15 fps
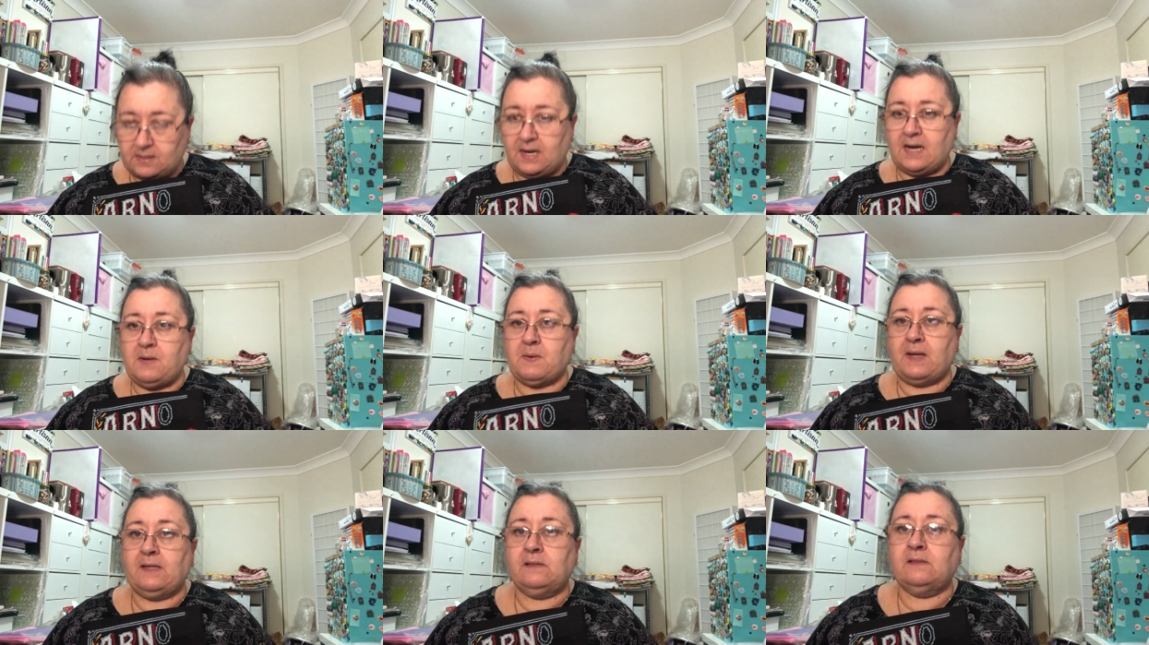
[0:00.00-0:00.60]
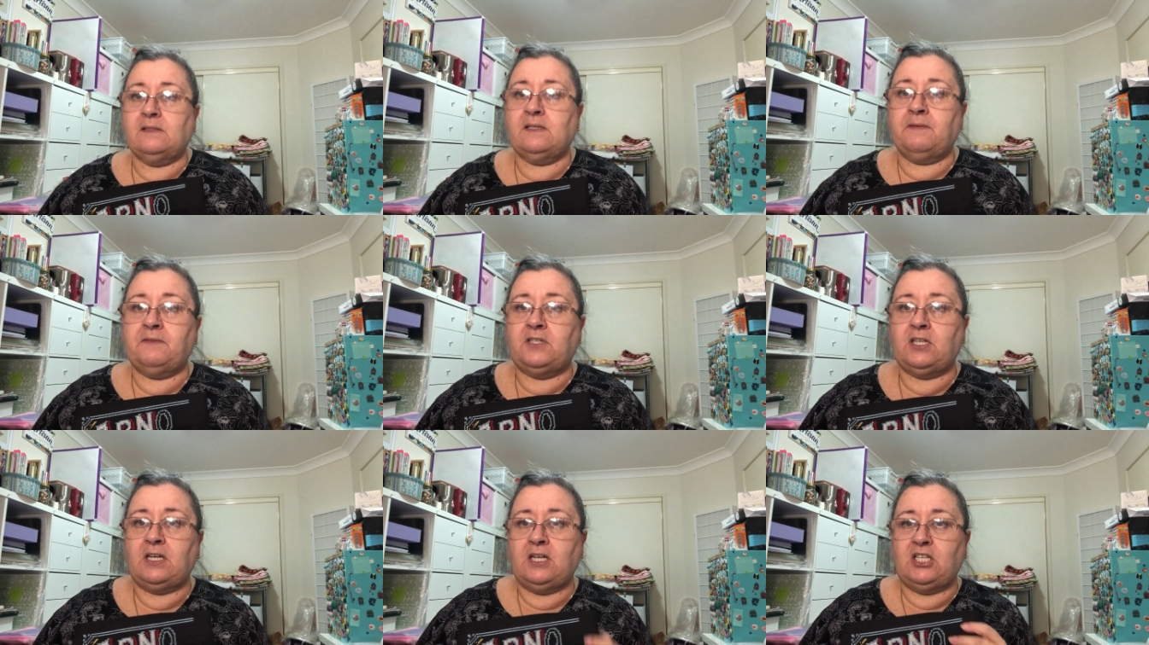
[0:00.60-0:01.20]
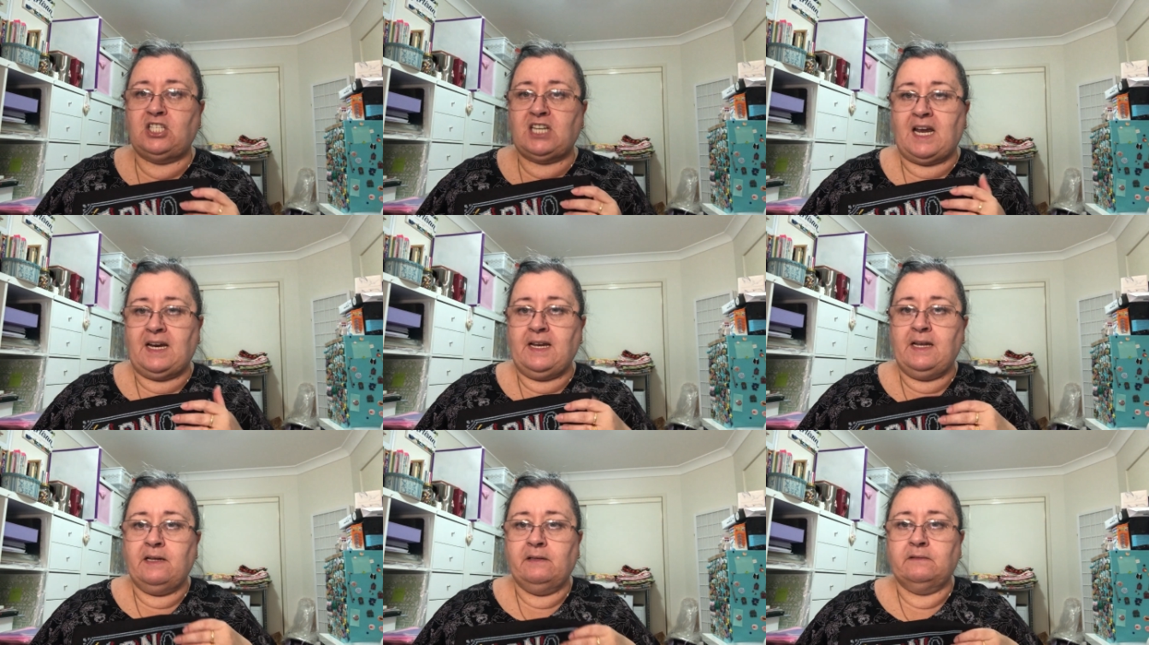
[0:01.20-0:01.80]
so anyway, enough chitty
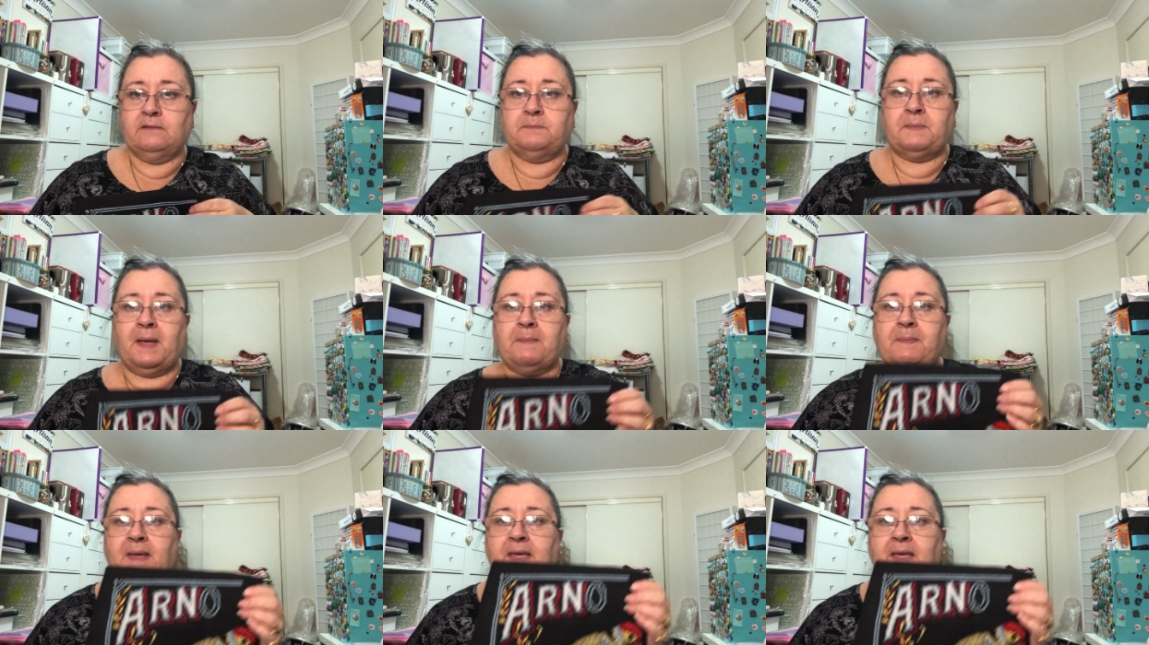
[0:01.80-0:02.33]
chatty about